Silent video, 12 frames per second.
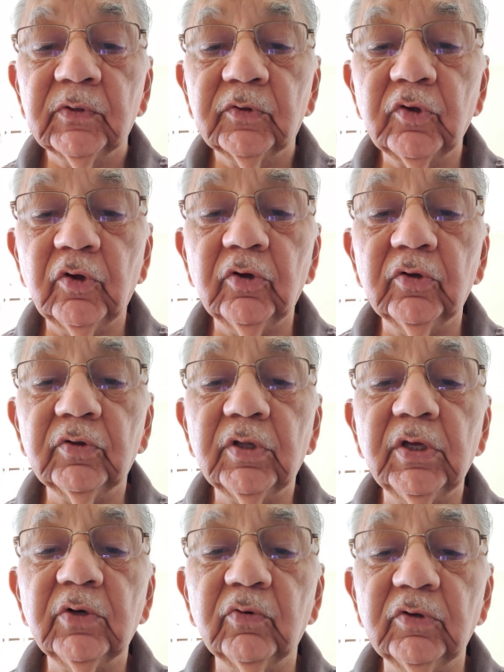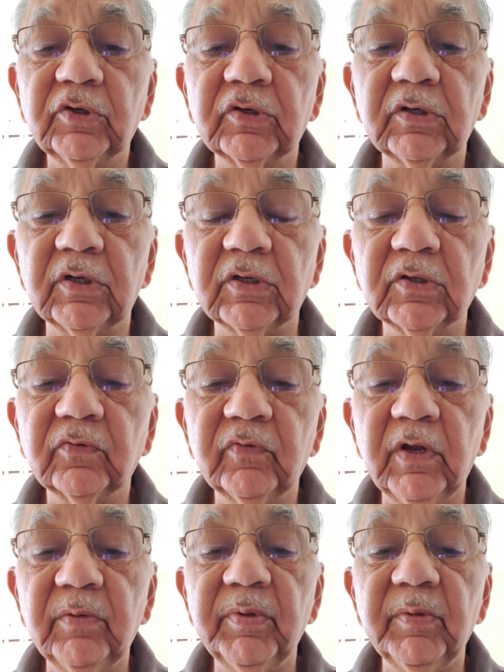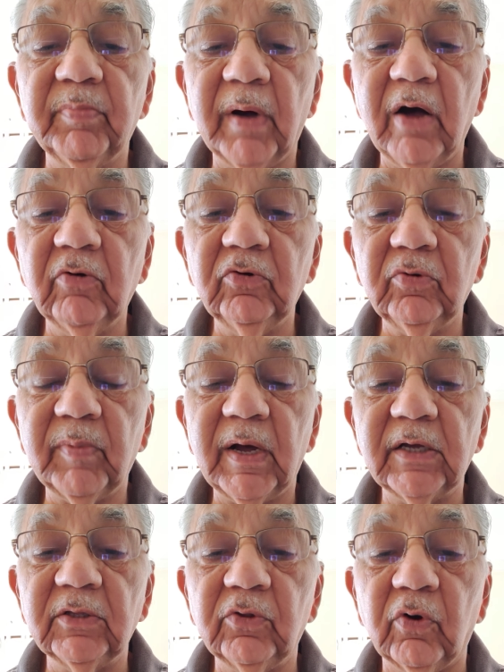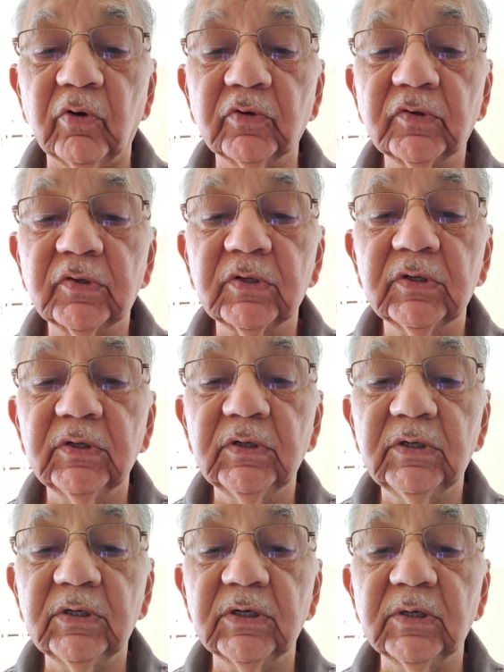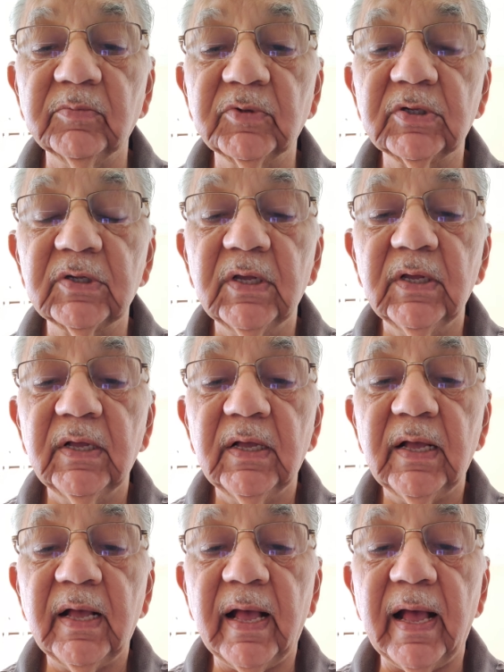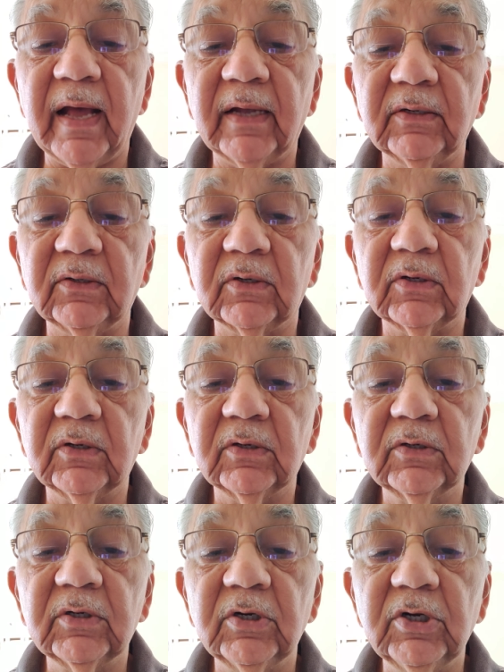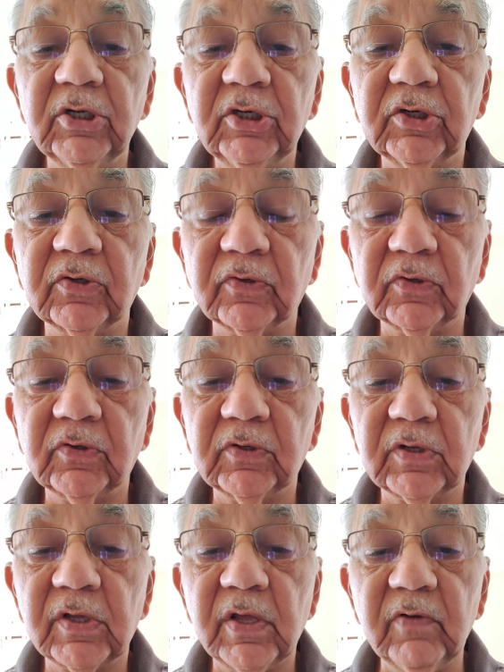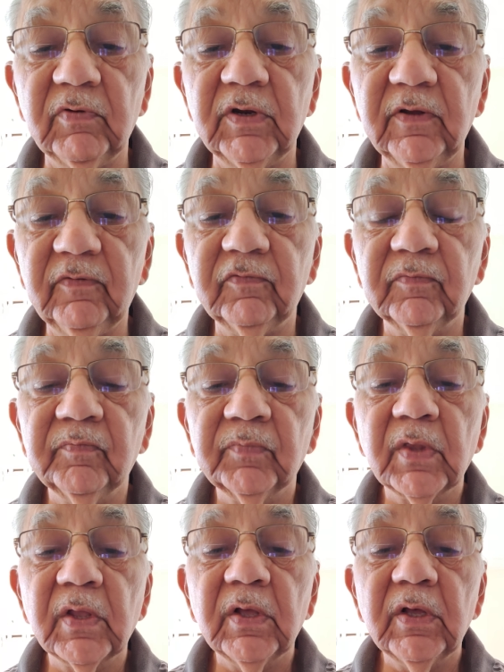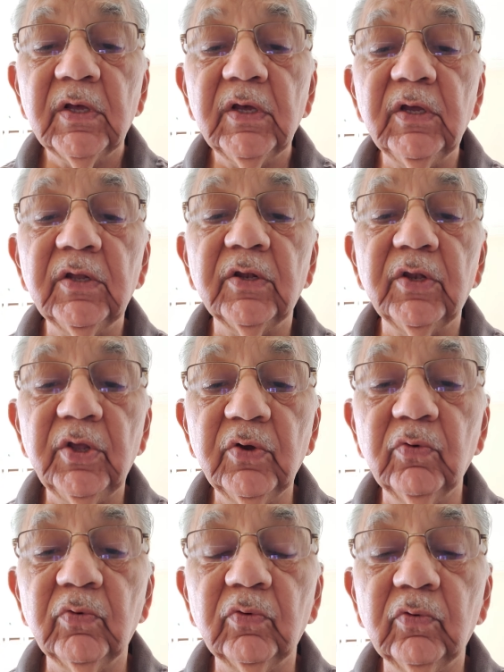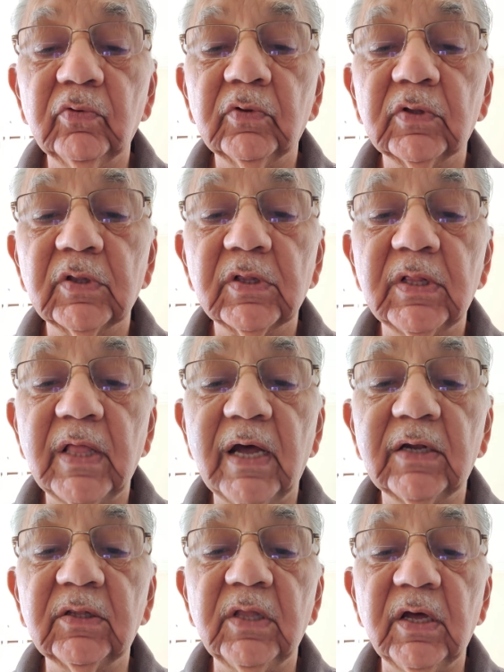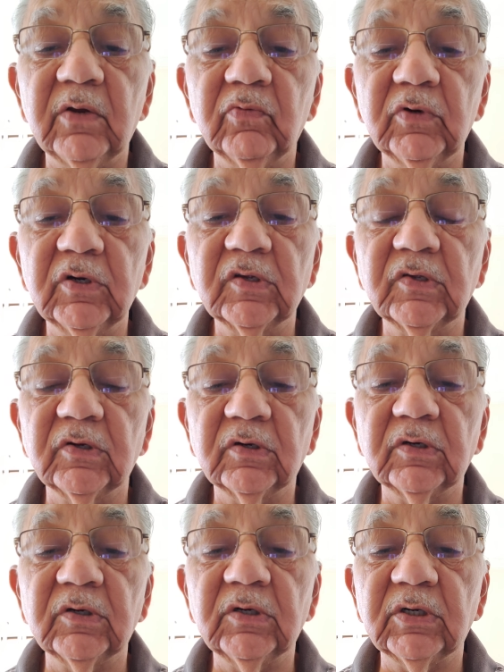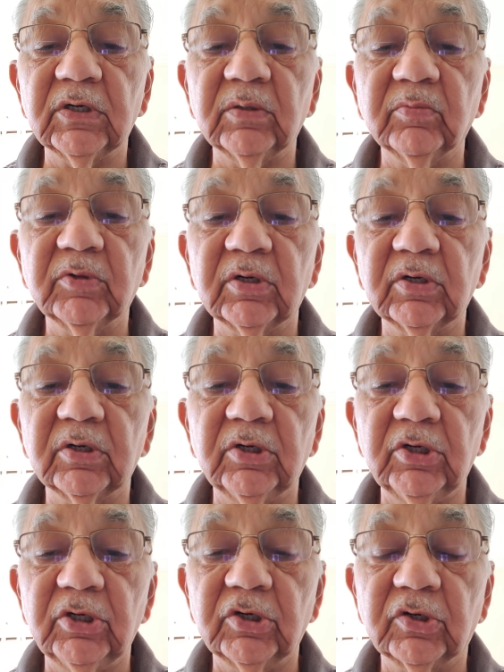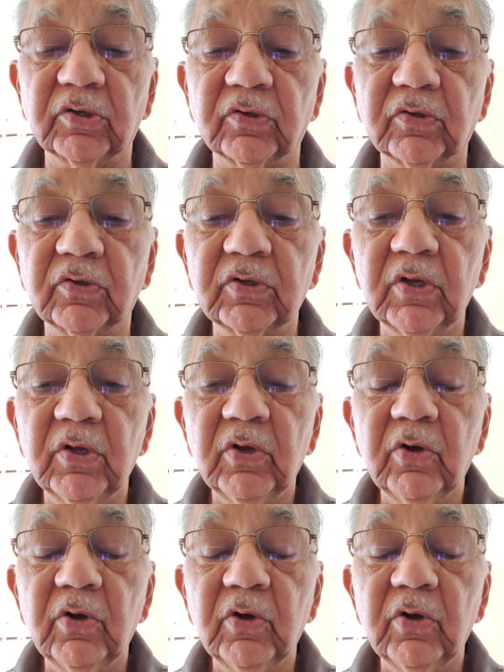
So the question is, will he be bound by those terms and conditions? Even if he knew that there were certain terms and conditions